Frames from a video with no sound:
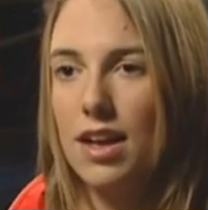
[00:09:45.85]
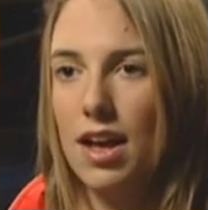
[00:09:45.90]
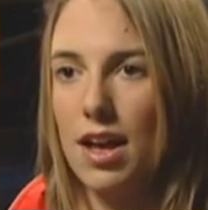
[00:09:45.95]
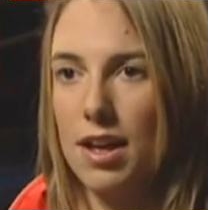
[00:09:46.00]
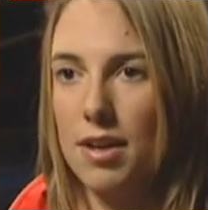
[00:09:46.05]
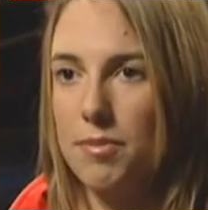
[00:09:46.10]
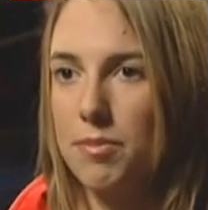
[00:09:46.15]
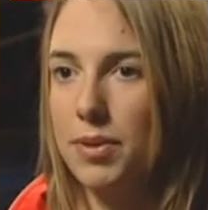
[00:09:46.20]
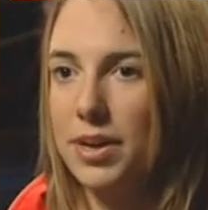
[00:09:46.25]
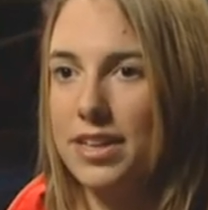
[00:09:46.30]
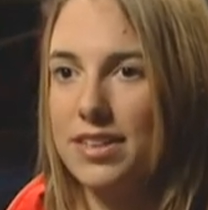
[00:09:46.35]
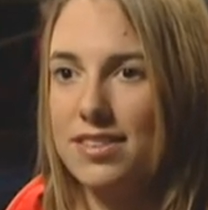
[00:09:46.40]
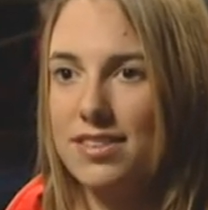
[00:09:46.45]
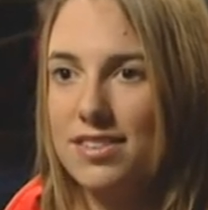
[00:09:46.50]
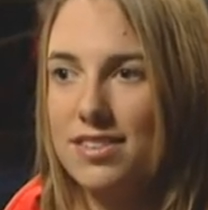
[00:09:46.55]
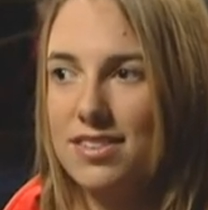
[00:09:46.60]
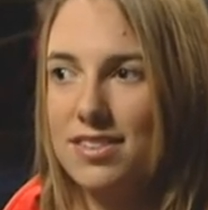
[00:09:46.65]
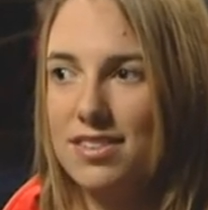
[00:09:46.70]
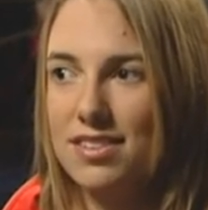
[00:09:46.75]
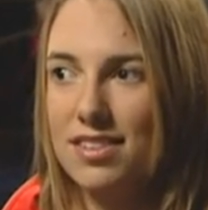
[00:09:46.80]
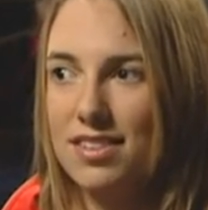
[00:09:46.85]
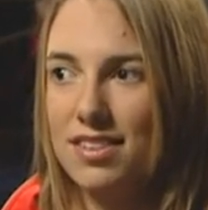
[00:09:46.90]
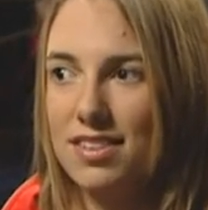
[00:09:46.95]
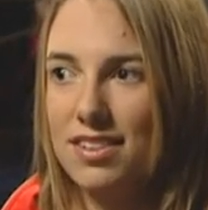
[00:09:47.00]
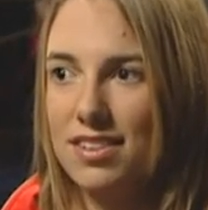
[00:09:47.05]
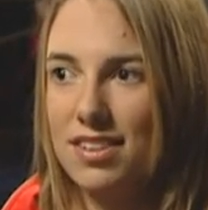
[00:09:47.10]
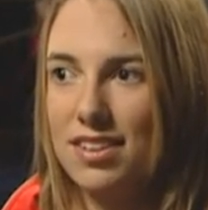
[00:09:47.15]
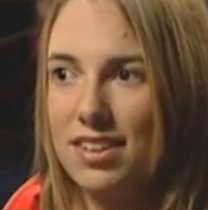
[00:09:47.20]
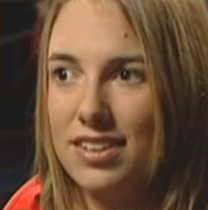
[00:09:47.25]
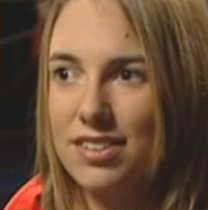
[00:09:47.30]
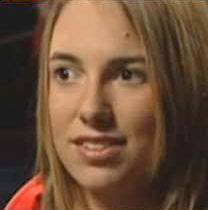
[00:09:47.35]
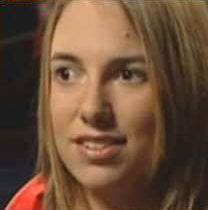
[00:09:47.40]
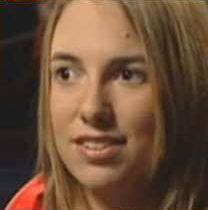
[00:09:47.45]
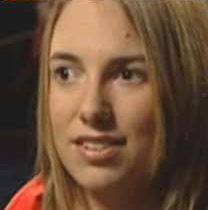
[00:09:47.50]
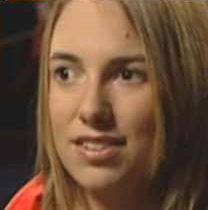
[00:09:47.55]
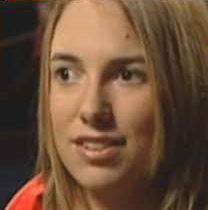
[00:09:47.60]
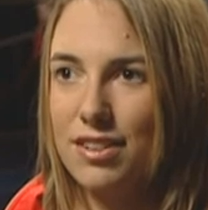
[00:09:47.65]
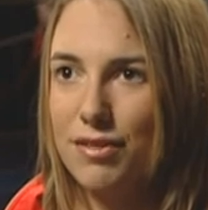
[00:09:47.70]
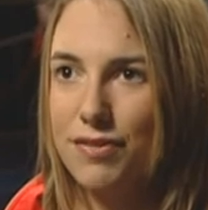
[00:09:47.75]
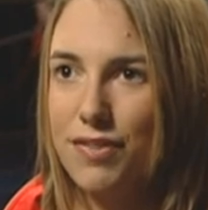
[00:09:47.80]
Um, but it's is
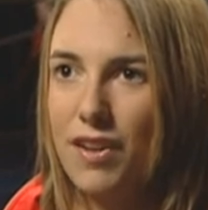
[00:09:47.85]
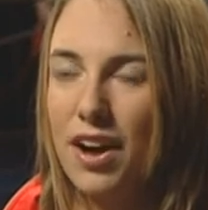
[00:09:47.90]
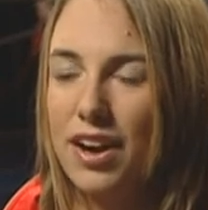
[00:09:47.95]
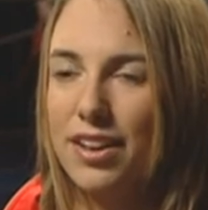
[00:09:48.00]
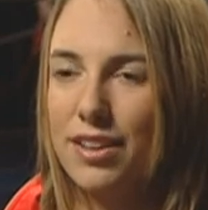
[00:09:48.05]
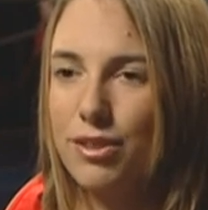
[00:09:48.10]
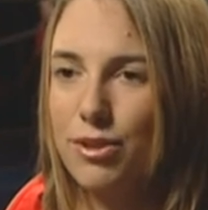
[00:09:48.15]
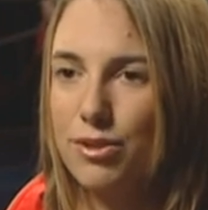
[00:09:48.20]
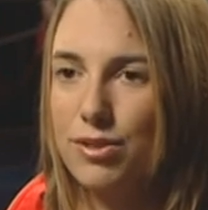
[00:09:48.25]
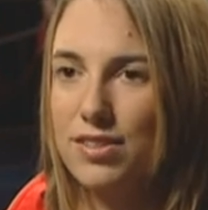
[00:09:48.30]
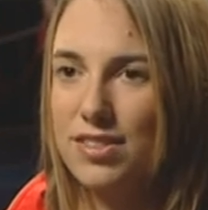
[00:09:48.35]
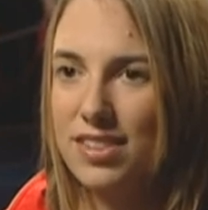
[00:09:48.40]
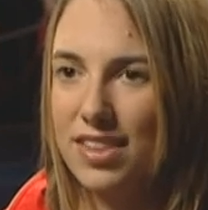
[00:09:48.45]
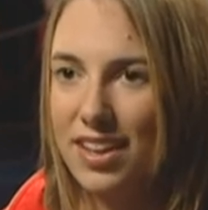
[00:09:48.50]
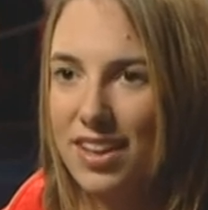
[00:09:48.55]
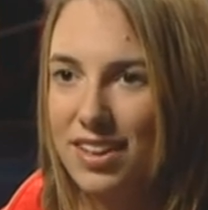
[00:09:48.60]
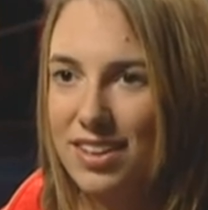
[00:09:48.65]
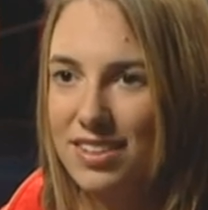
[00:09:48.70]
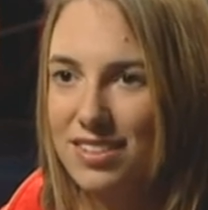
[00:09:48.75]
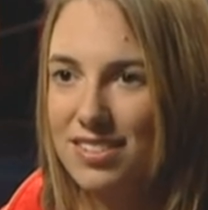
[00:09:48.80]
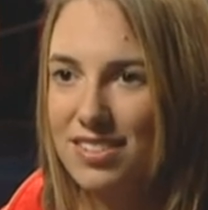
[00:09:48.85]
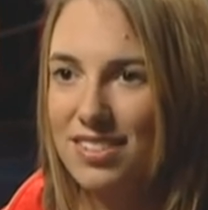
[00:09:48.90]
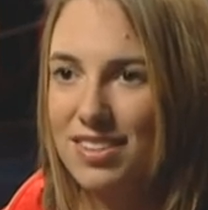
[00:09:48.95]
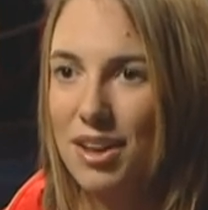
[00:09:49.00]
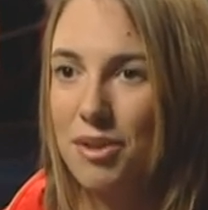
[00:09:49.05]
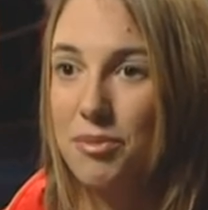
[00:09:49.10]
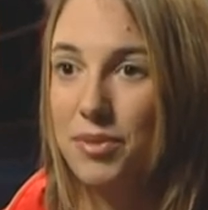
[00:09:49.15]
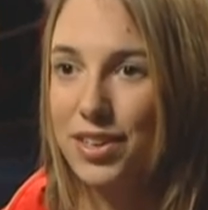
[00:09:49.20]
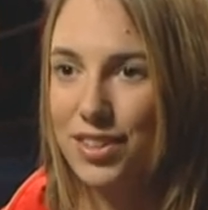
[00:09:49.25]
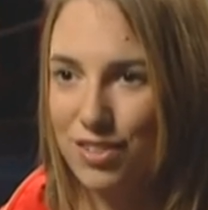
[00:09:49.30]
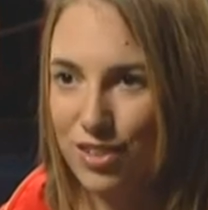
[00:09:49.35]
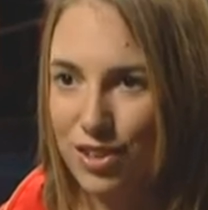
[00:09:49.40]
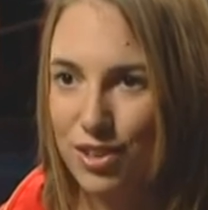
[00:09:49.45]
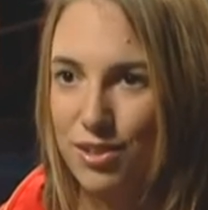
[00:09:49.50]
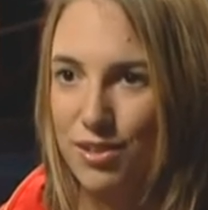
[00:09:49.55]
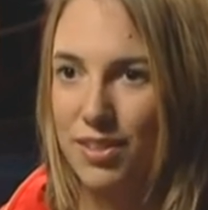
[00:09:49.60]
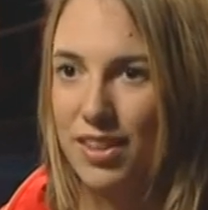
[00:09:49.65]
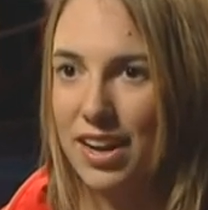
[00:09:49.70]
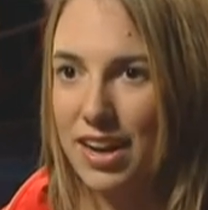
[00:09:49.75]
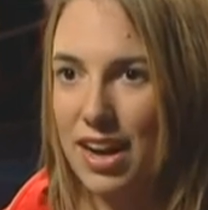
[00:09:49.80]
defining those things that we
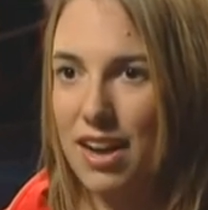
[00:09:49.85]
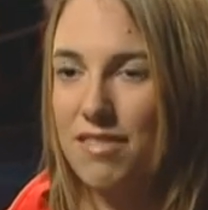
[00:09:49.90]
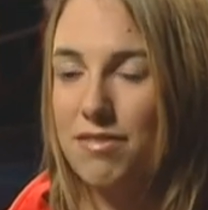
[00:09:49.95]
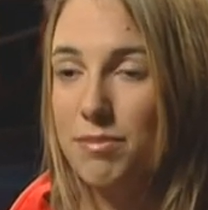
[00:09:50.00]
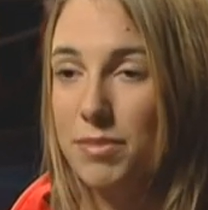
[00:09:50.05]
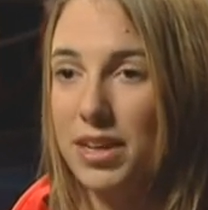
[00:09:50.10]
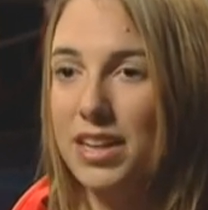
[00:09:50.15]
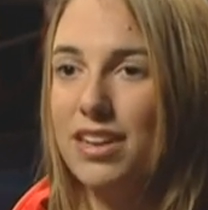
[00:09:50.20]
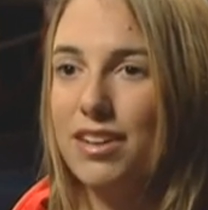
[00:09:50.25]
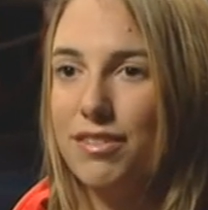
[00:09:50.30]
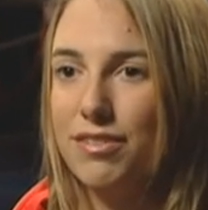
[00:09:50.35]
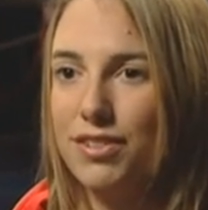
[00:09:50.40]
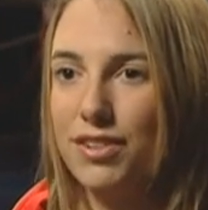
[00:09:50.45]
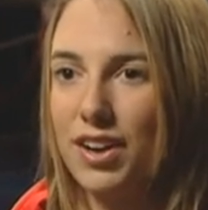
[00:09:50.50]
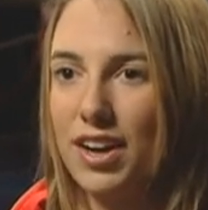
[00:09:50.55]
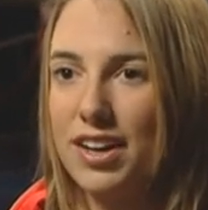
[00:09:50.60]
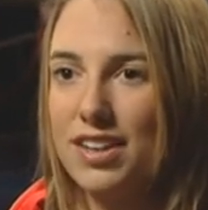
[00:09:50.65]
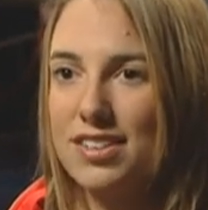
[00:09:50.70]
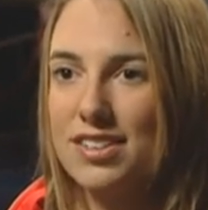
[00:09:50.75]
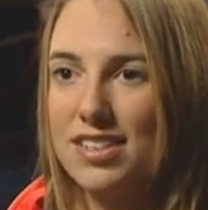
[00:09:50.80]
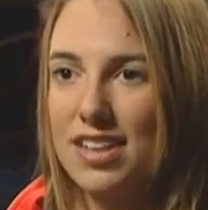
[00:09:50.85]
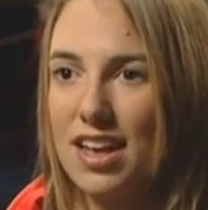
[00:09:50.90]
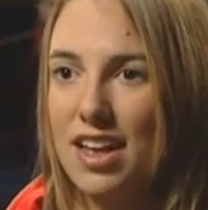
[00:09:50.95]
do that have meaning for us.